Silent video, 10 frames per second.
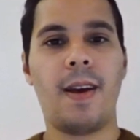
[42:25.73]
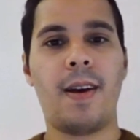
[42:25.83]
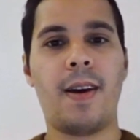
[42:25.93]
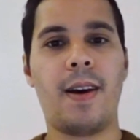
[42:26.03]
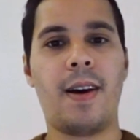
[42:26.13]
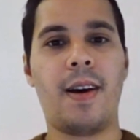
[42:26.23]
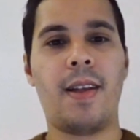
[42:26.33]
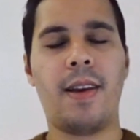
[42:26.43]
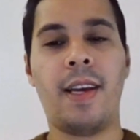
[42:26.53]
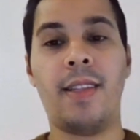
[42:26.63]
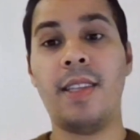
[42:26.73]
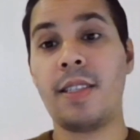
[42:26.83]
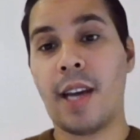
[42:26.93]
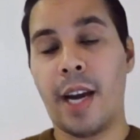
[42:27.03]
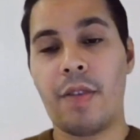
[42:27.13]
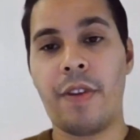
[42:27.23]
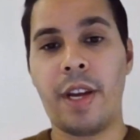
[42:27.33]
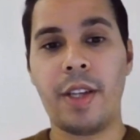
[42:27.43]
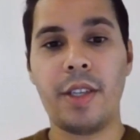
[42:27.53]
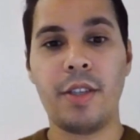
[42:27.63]
And this kind of
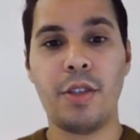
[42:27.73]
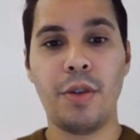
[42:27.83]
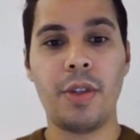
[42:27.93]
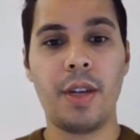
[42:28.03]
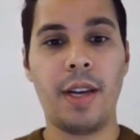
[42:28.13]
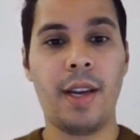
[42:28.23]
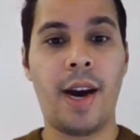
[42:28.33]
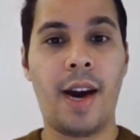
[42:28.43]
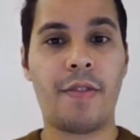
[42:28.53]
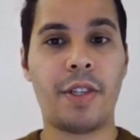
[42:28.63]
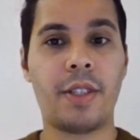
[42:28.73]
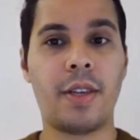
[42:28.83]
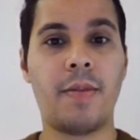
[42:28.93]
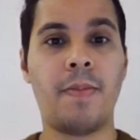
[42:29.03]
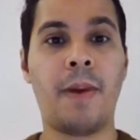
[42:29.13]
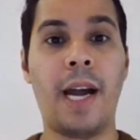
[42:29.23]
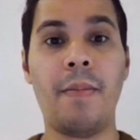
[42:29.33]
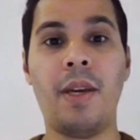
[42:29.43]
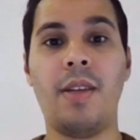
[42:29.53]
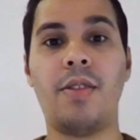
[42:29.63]
energy is usually harvested by
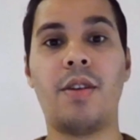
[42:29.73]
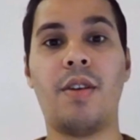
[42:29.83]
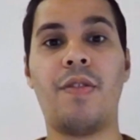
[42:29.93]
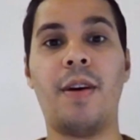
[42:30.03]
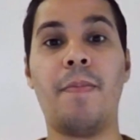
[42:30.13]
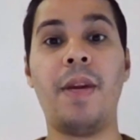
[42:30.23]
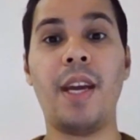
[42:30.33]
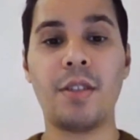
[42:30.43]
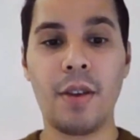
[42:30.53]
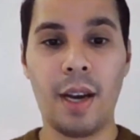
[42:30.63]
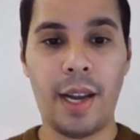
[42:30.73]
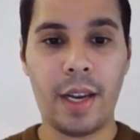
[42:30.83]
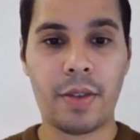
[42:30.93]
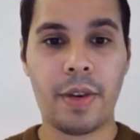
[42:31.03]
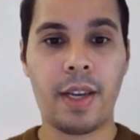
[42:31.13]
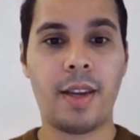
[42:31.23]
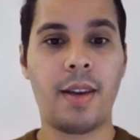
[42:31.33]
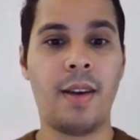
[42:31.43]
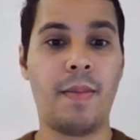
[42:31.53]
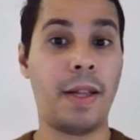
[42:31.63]
means of a piezoelectric
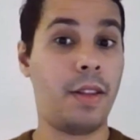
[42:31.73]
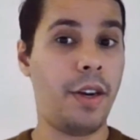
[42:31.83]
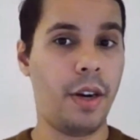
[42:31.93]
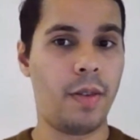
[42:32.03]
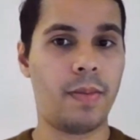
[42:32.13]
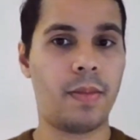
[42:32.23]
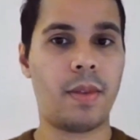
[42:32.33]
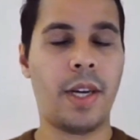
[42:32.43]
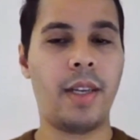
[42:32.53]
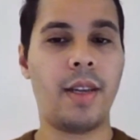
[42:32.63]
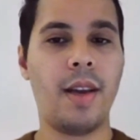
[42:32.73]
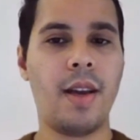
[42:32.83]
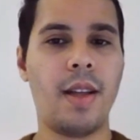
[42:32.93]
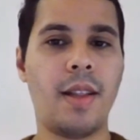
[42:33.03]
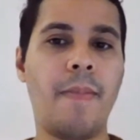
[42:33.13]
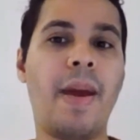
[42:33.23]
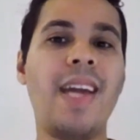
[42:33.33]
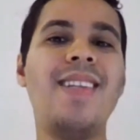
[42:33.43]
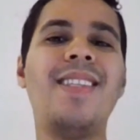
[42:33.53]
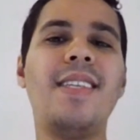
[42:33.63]
material, right? The
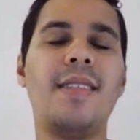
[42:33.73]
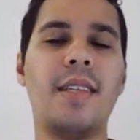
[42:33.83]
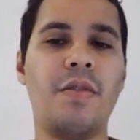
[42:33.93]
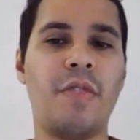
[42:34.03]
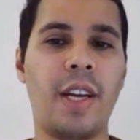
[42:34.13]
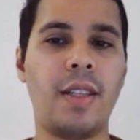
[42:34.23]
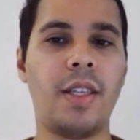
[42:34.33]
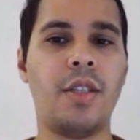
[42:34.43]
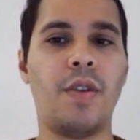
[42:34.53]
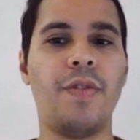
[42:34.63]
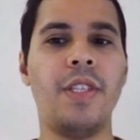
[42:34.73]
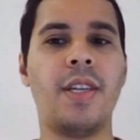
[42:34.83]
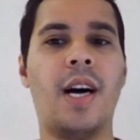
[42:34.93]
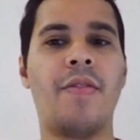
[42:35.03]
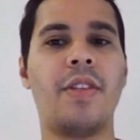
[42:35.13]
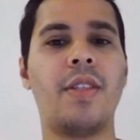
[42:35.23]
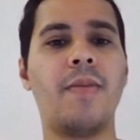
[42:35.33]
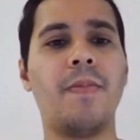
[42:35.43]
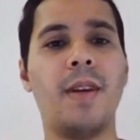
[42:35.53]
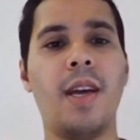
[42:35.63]
main disadvantage of this harvester
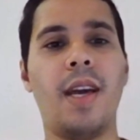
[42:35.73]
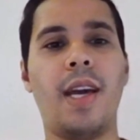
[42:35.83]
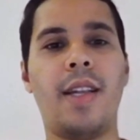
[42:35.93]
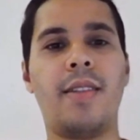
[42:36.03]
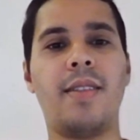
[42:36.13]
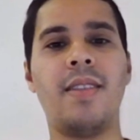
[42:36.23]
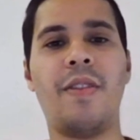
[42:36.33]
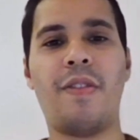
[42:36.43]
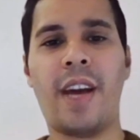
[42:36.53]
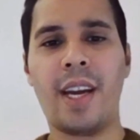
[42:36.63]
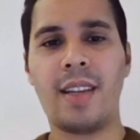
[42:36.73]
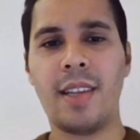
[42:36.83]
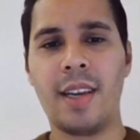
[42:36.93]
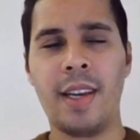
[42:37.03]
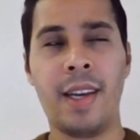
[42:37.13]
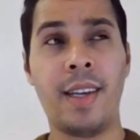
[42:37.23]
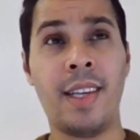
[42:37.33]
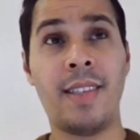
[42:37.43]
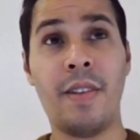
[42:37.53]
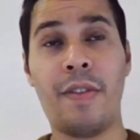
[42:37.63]
is the fact
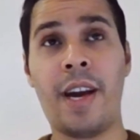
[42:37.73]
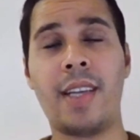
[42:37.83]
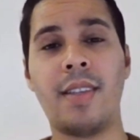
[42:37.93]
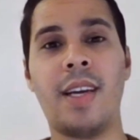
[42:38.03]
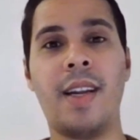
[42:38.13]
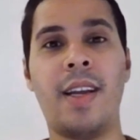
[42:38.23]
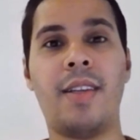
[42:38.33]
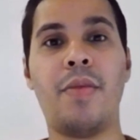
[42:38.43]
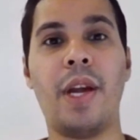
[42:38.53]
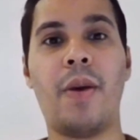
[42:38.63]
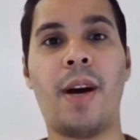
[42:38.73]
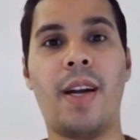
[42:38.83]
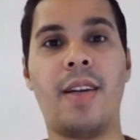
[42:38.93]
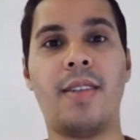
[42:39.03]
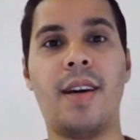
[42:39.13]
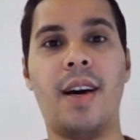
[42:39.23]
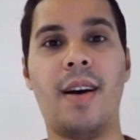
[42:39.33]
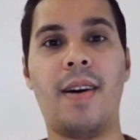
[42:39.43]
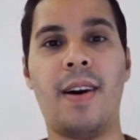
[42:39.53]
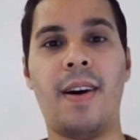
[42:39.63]
that it requires
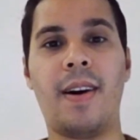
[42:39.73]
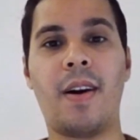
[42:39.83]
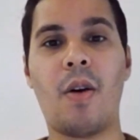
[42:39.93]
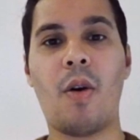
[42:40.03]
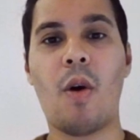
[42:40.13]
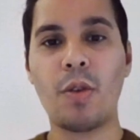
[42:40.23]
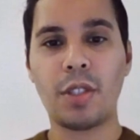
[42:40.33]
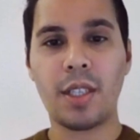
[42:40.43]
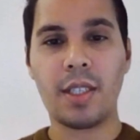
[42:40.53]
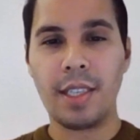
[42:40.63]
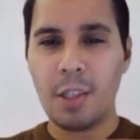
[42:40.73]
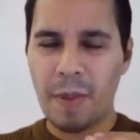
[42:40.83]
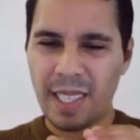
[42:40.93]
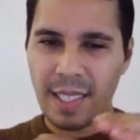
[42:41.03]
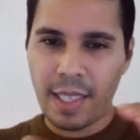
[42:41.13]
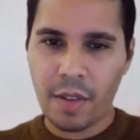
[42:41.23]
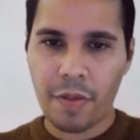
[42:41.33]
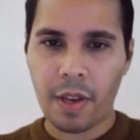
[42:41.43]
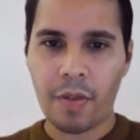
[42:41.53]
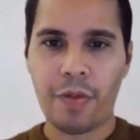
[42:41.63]
a constant, a
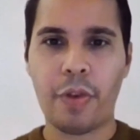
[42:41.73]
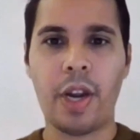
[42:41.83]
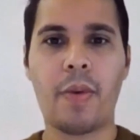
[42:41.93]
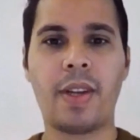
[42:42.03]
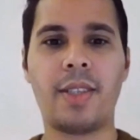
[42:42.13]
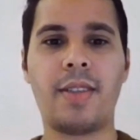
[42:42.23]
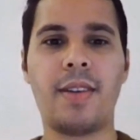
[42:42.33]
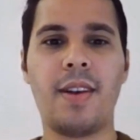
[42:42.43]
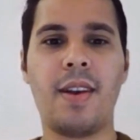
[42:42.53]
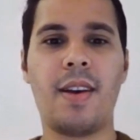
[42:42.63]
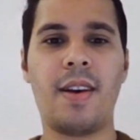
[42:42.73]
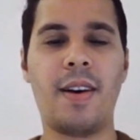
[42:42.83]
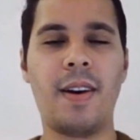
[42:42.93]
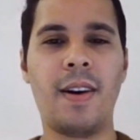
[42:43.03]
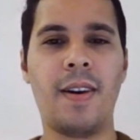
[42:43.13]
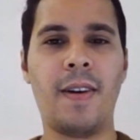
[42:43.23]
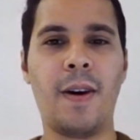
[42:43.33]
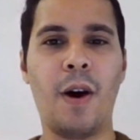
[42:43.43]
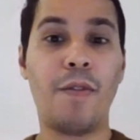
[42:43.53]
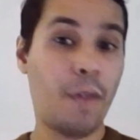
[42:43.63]
specific frequency
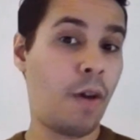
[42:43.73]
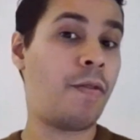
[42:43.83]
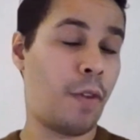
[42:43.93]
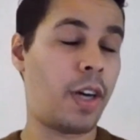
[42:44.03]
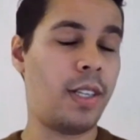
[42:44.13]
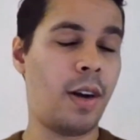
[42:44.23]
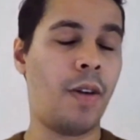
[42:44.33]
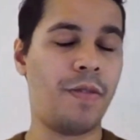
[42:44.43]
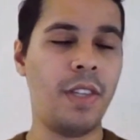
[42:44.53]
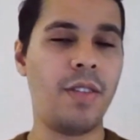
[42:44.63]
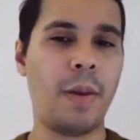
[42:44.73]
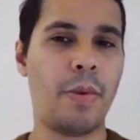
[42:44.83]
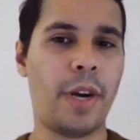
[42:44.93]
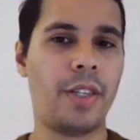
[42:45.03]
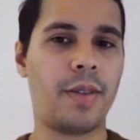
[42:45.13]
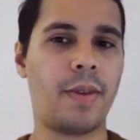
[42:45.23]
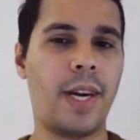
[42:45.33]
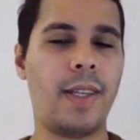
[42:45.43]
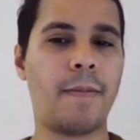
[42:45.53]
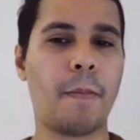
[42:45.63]
of this vibration, right?